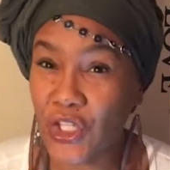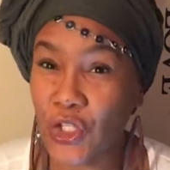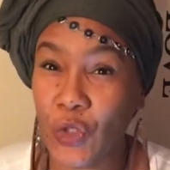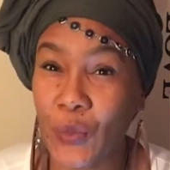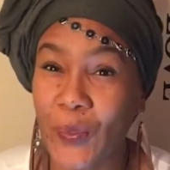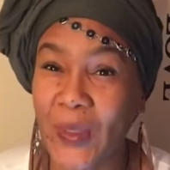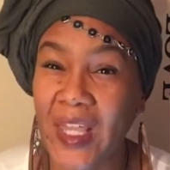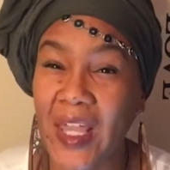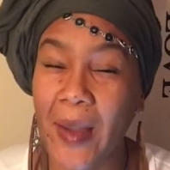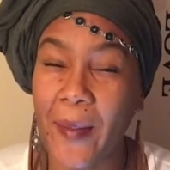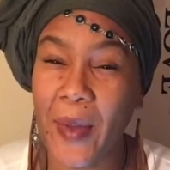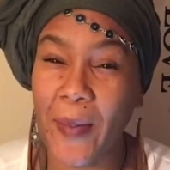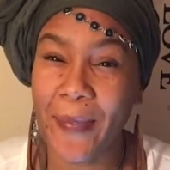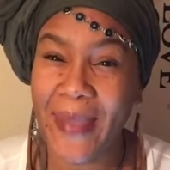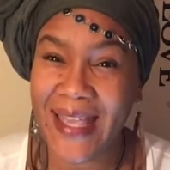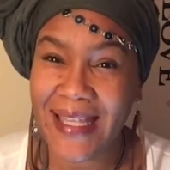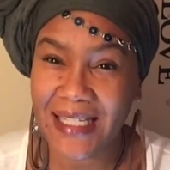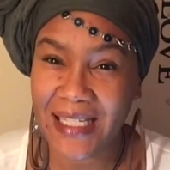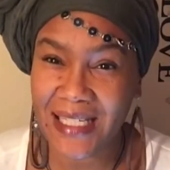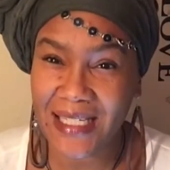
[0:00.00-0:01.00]
You can become a
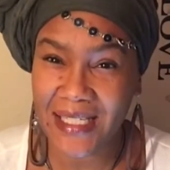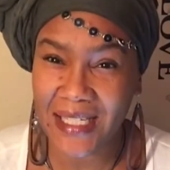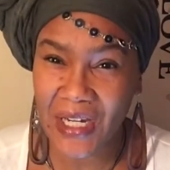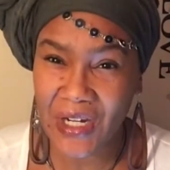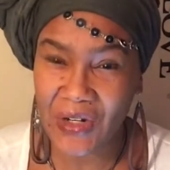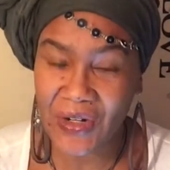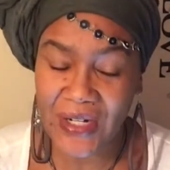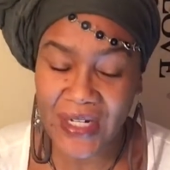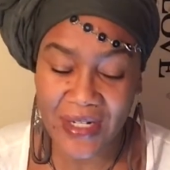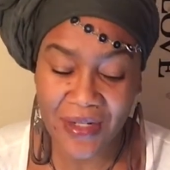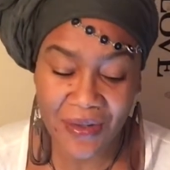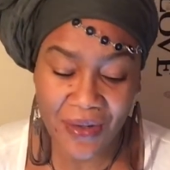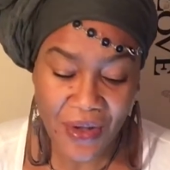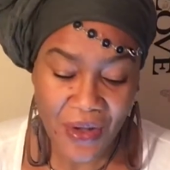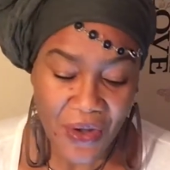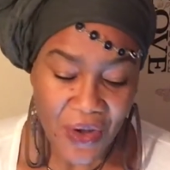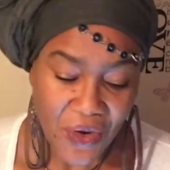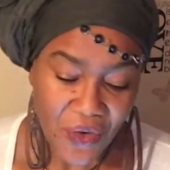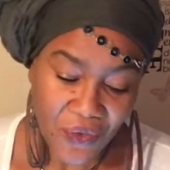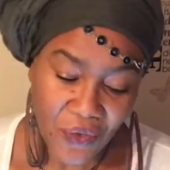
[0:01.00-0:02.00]
pescatarian
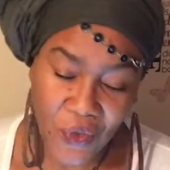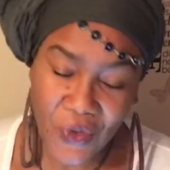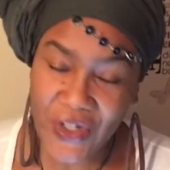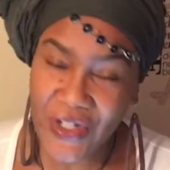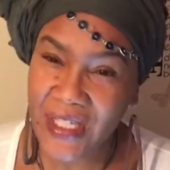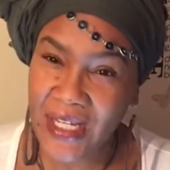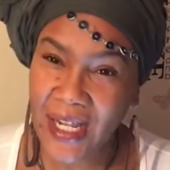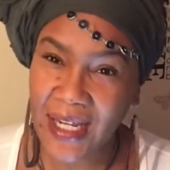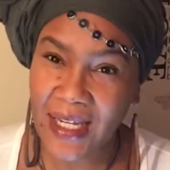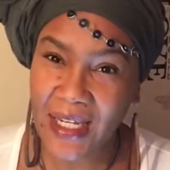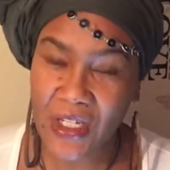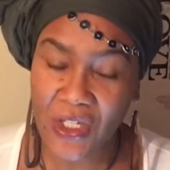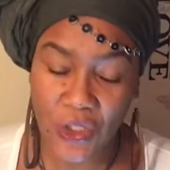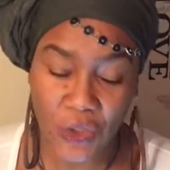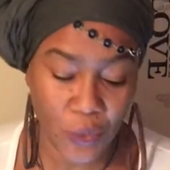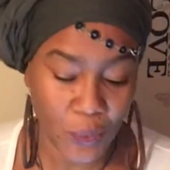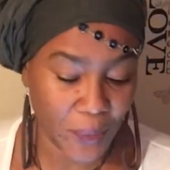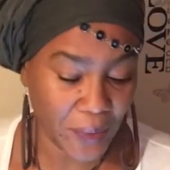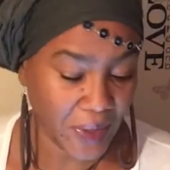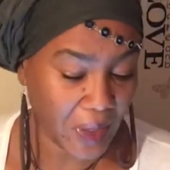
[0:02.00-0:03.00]
for a second.
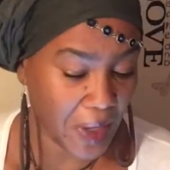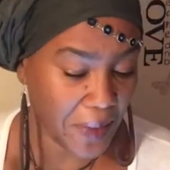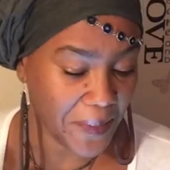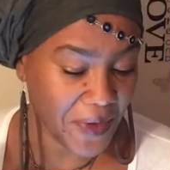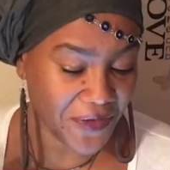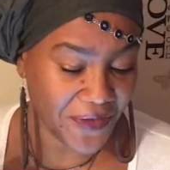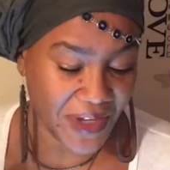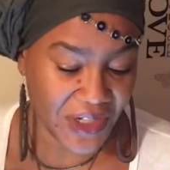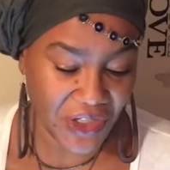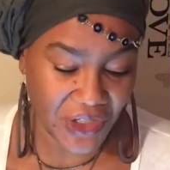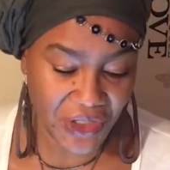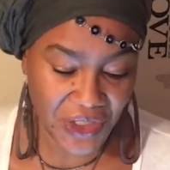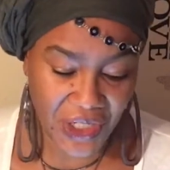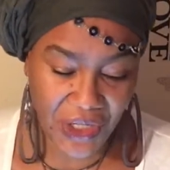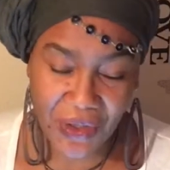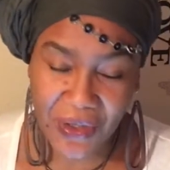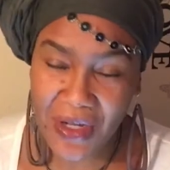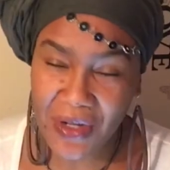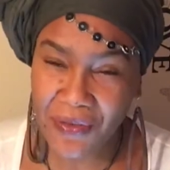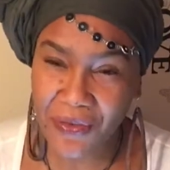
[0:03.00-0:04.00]
You can become a
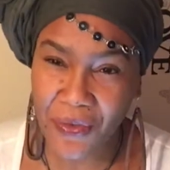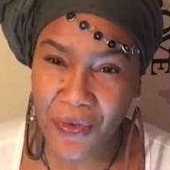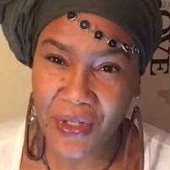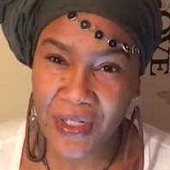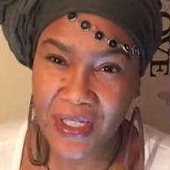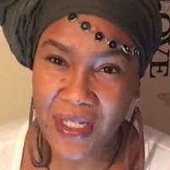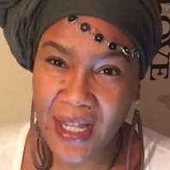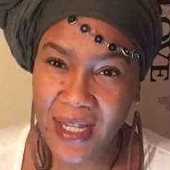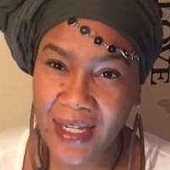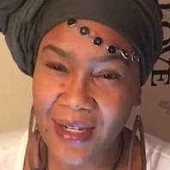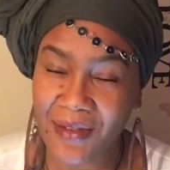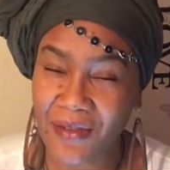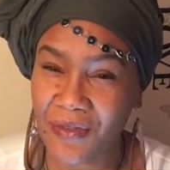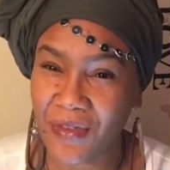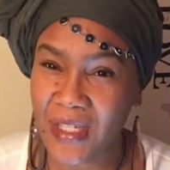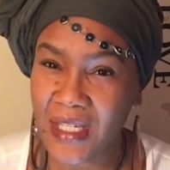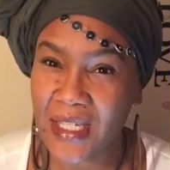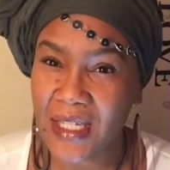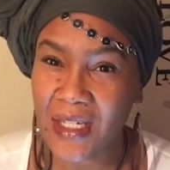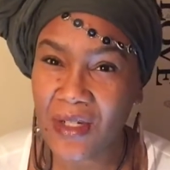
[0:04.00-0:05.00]
vegetarian for a second,
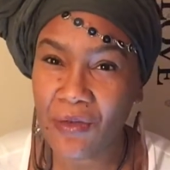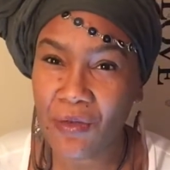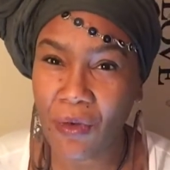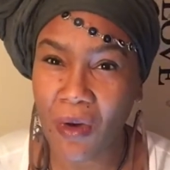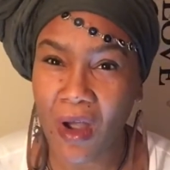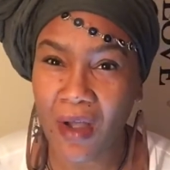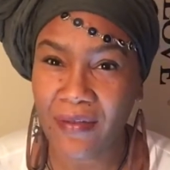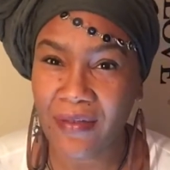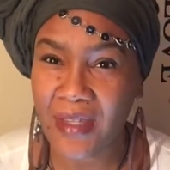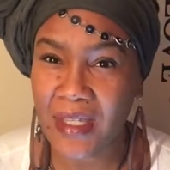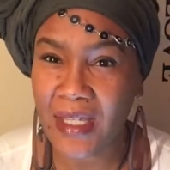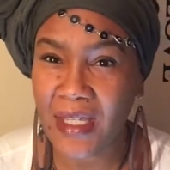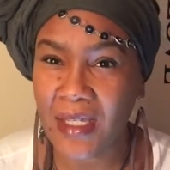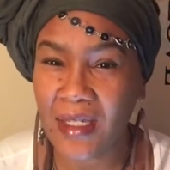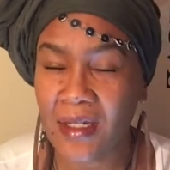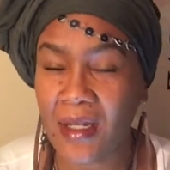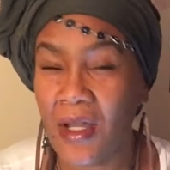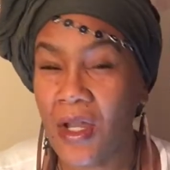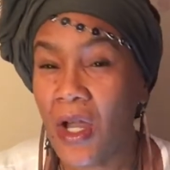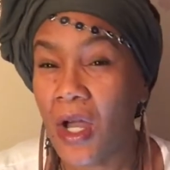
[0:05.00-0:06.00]
vegan, raw
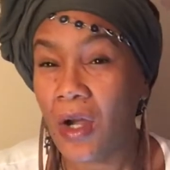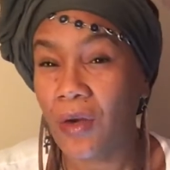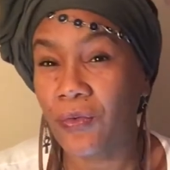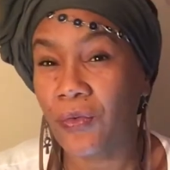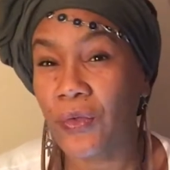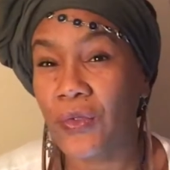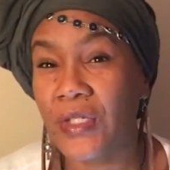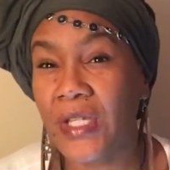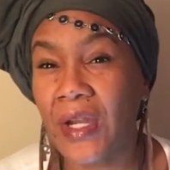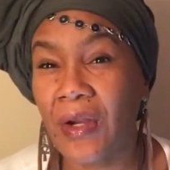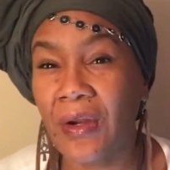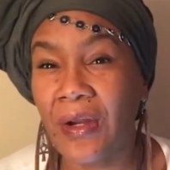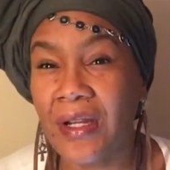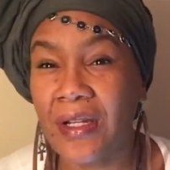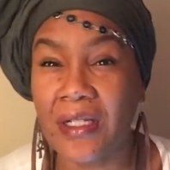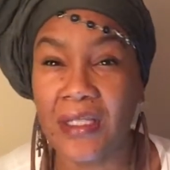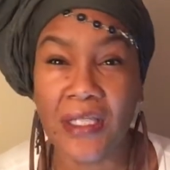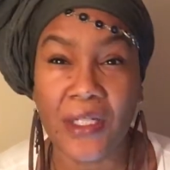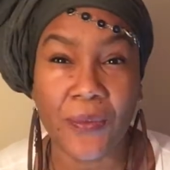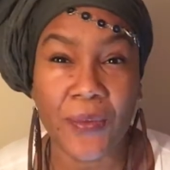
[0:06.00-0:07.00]
vegan, a
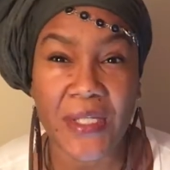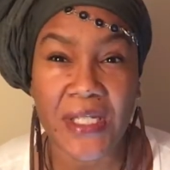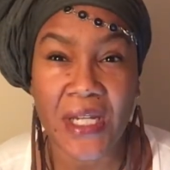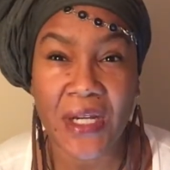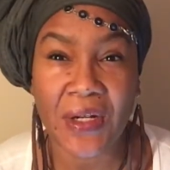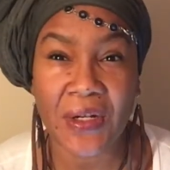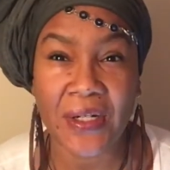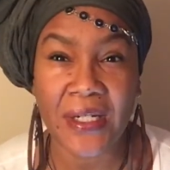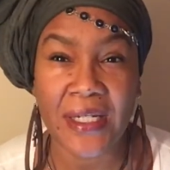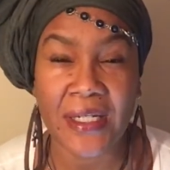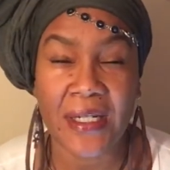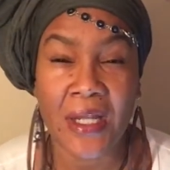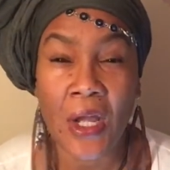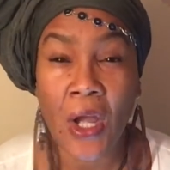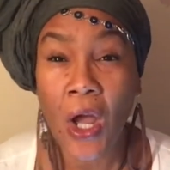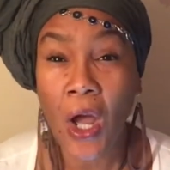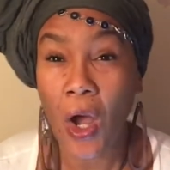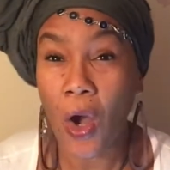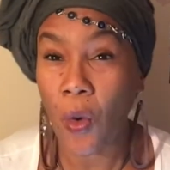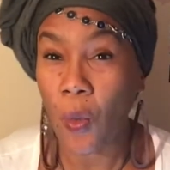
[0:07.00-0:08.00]
fruitarian, a liquidarian,
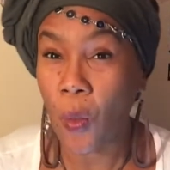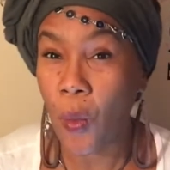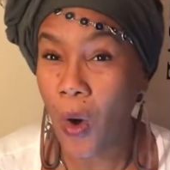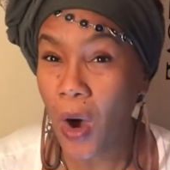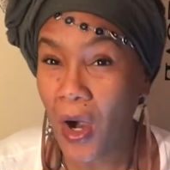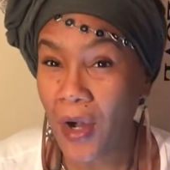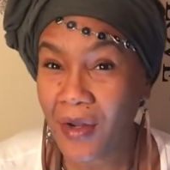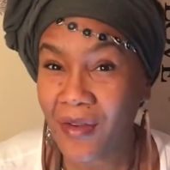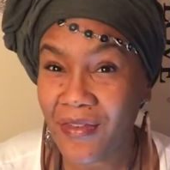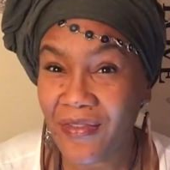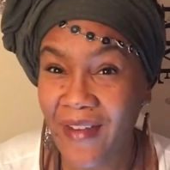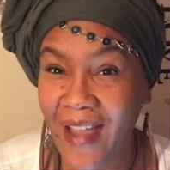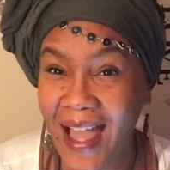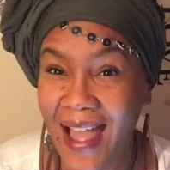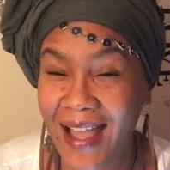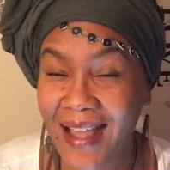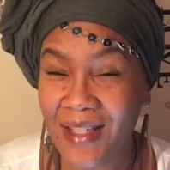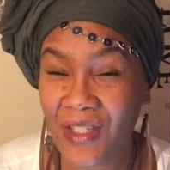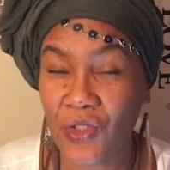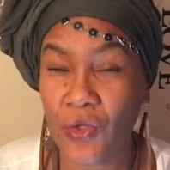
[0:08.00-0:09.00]
a water
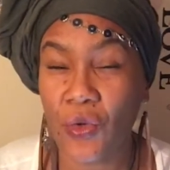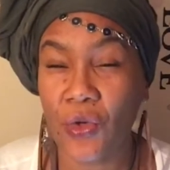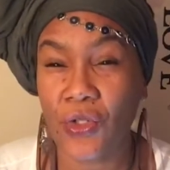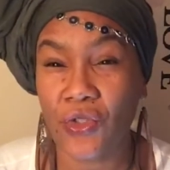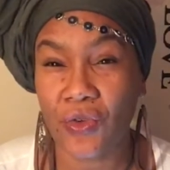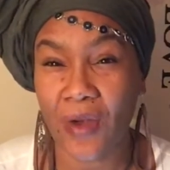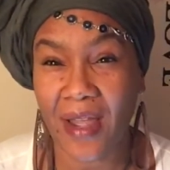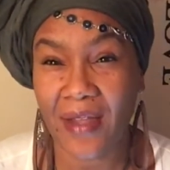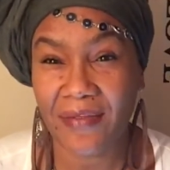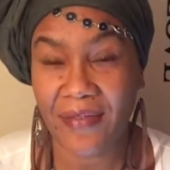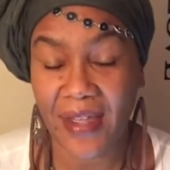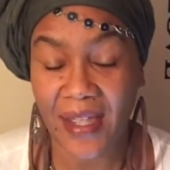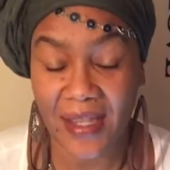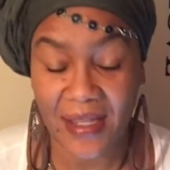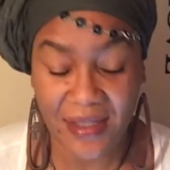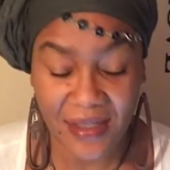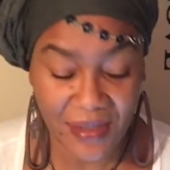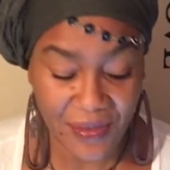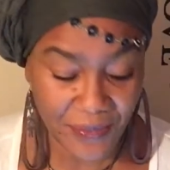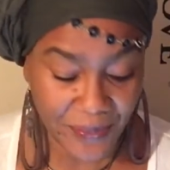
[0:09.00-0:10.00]
fast, or a dry
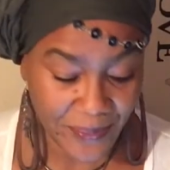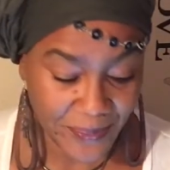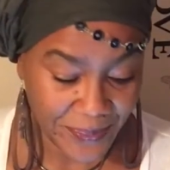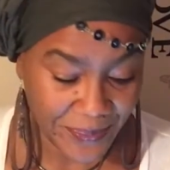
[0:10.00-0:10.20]
fast.